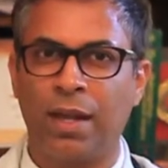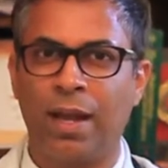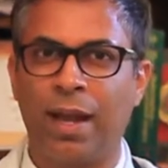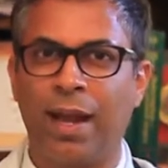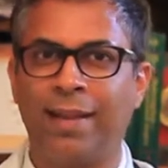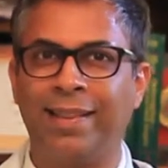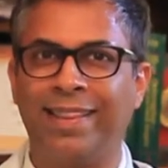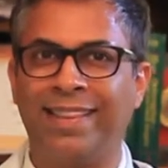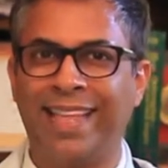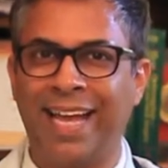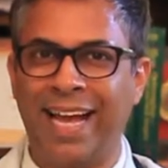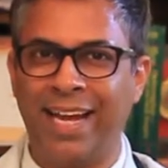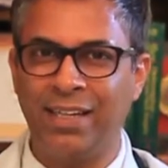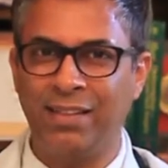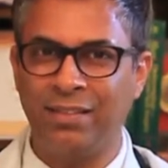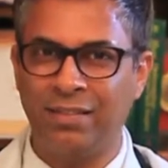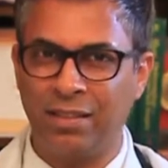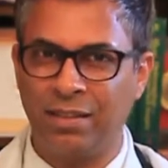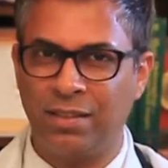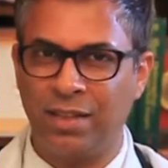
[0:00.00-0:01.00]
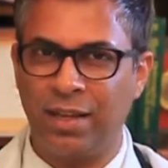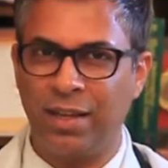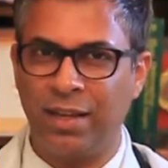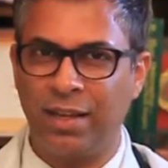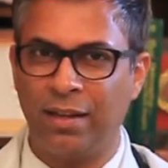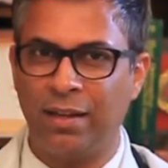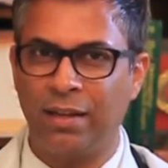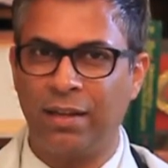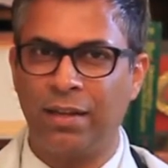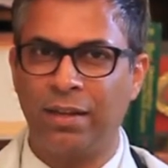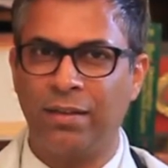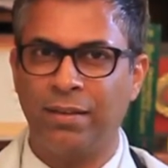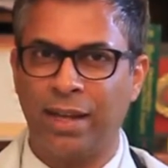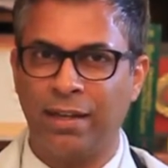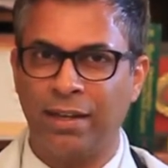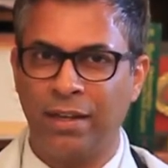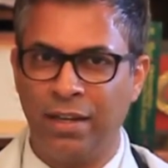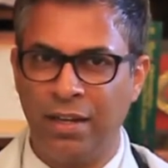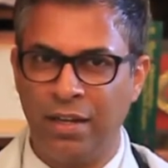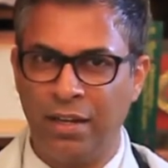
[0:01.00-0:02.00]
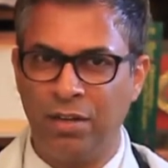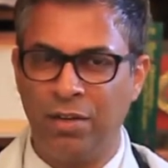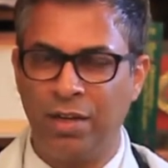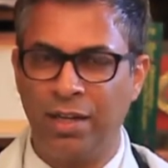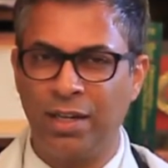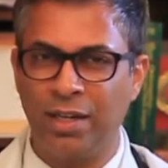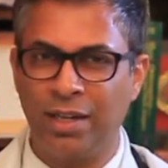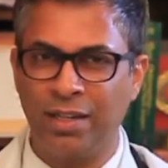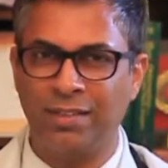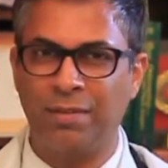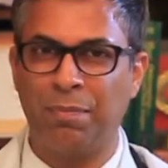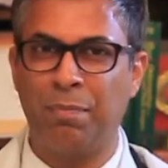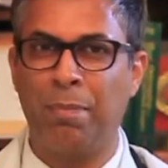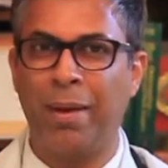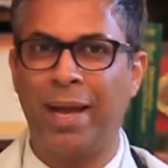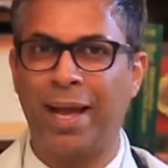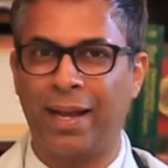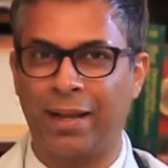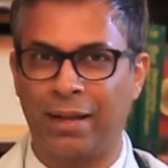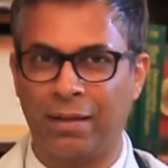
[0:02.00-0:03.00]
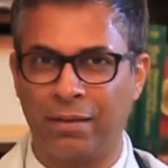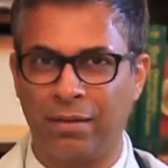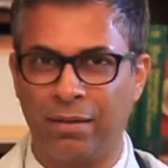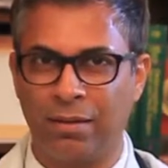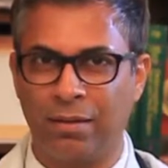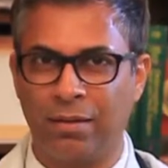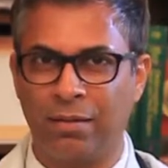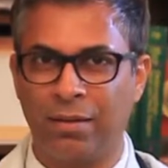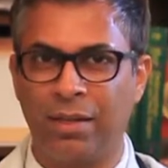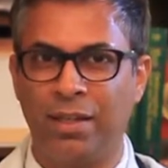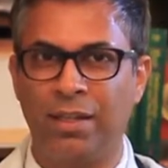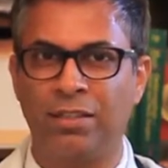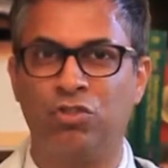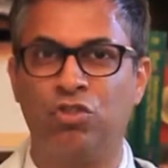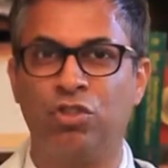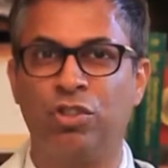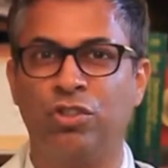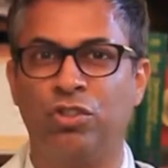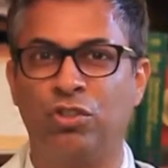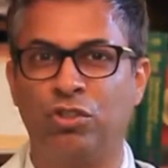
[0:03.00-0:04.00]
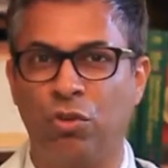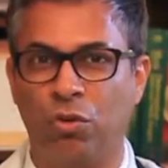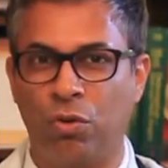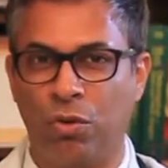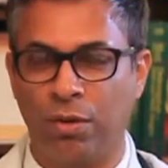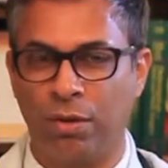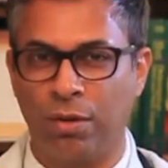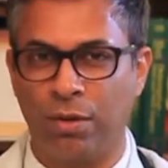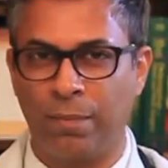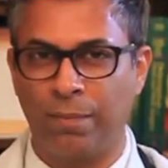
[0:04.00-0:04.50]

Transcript: and that is the day that hearing is back, is restored.